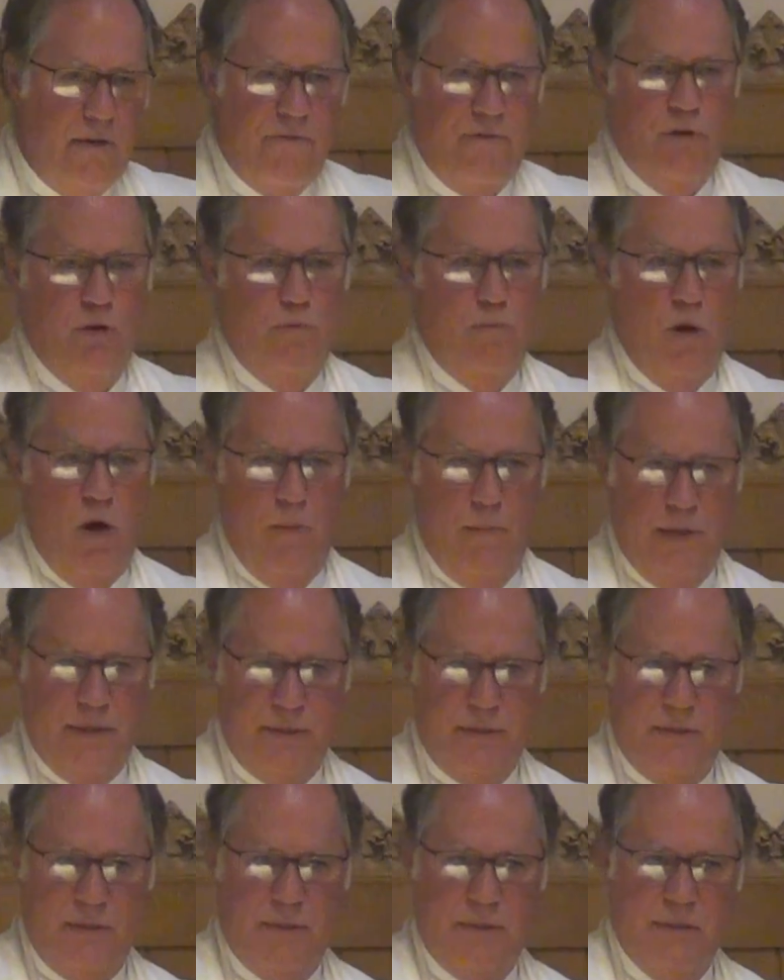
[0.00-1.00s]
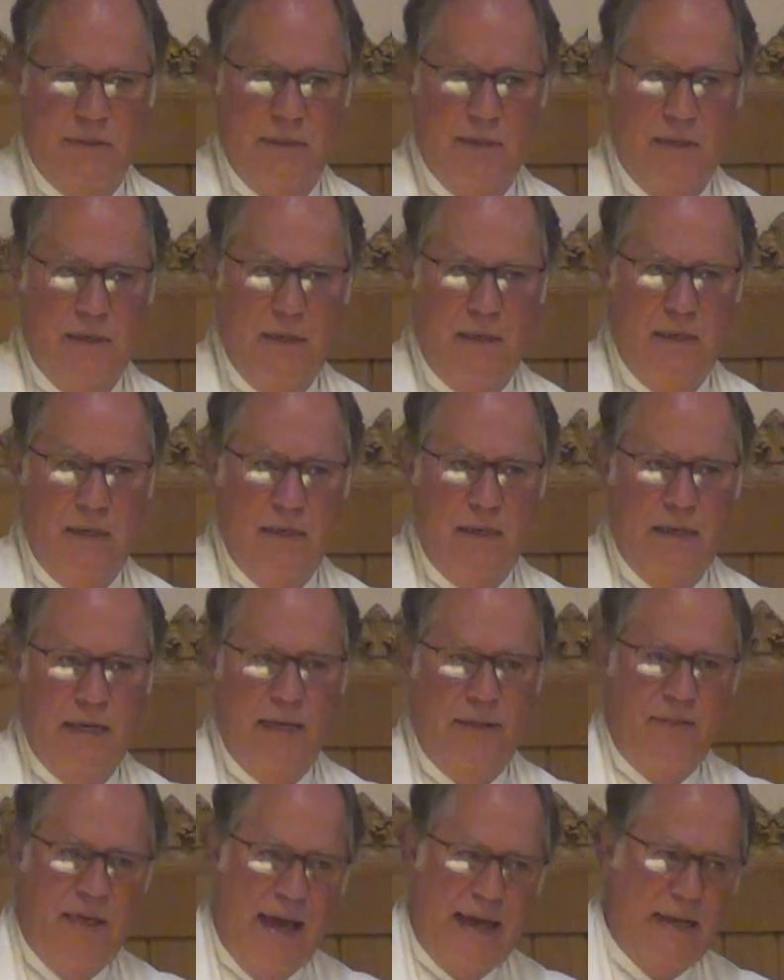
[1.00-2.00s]
a few moments.
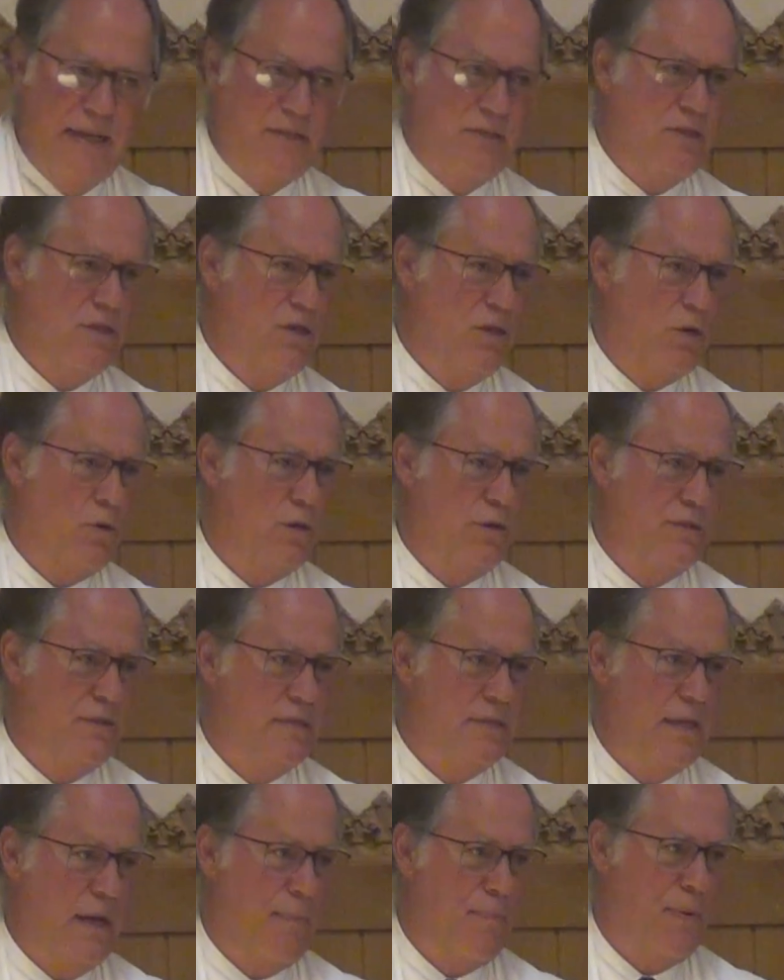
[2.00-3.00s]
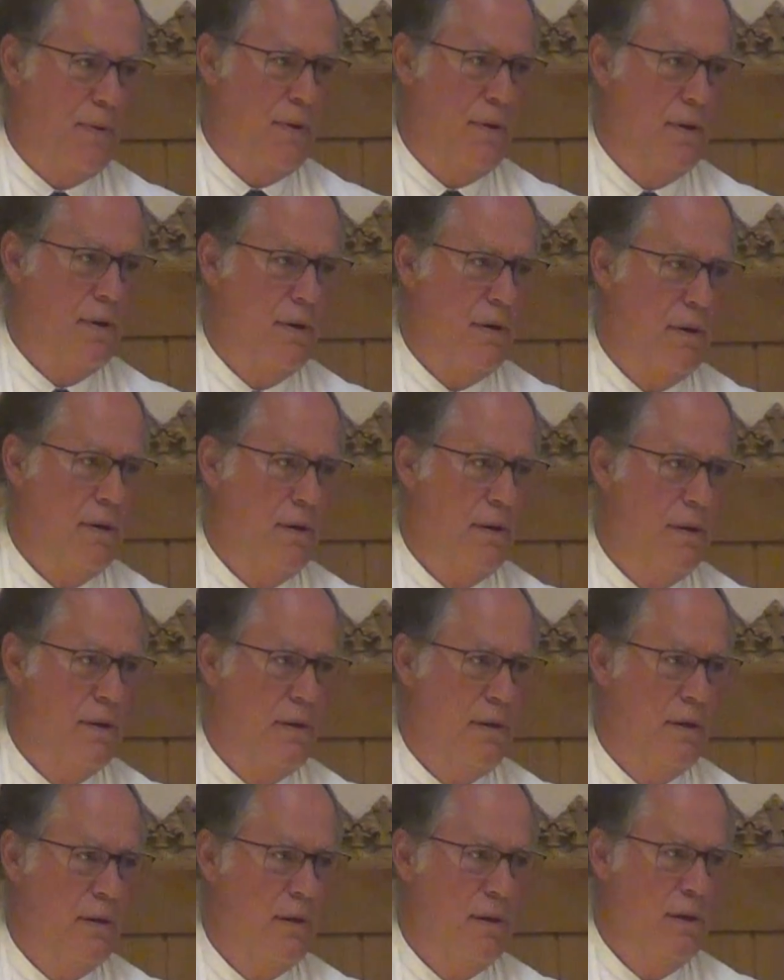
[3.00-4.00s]
And that is the Lord's Supper.
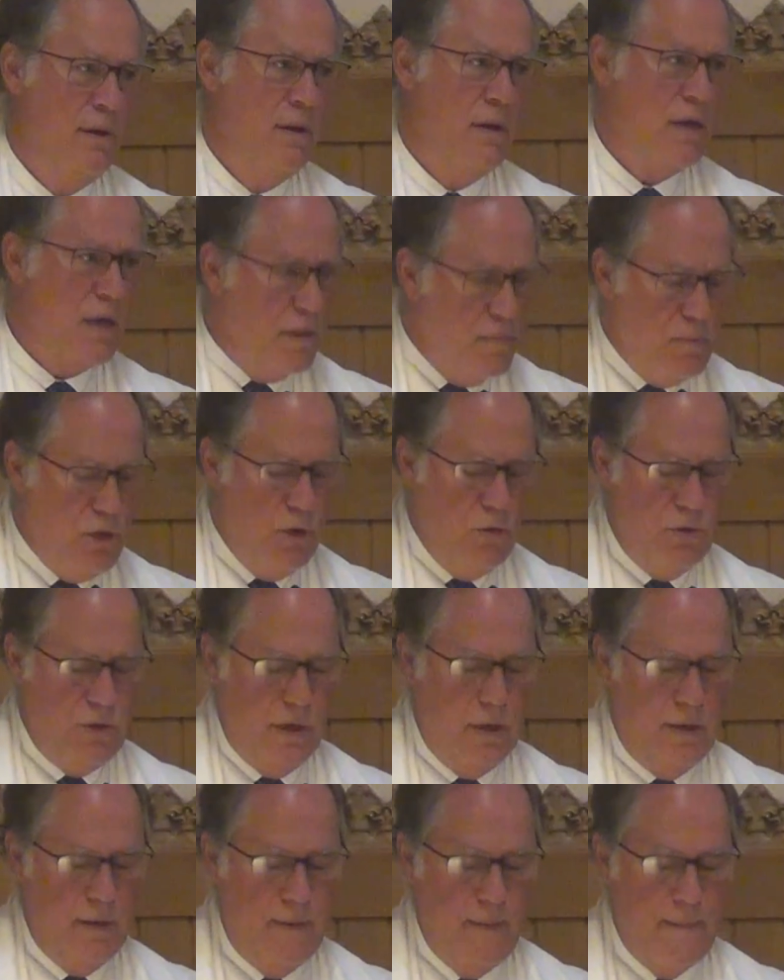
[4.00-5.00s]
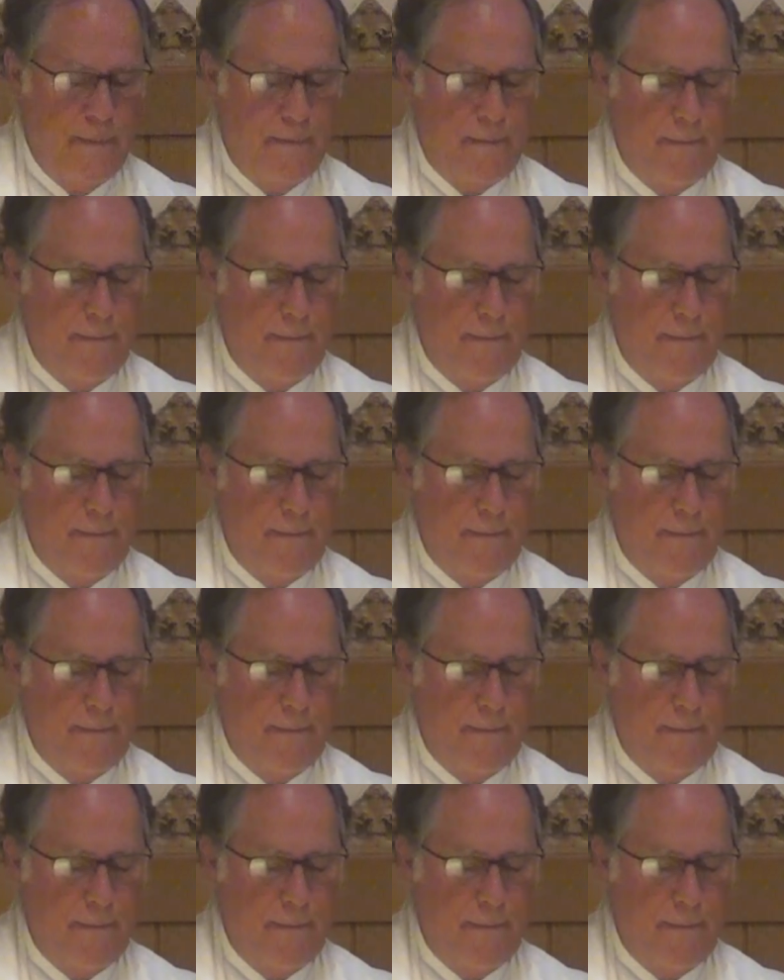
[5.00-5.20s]
Communion.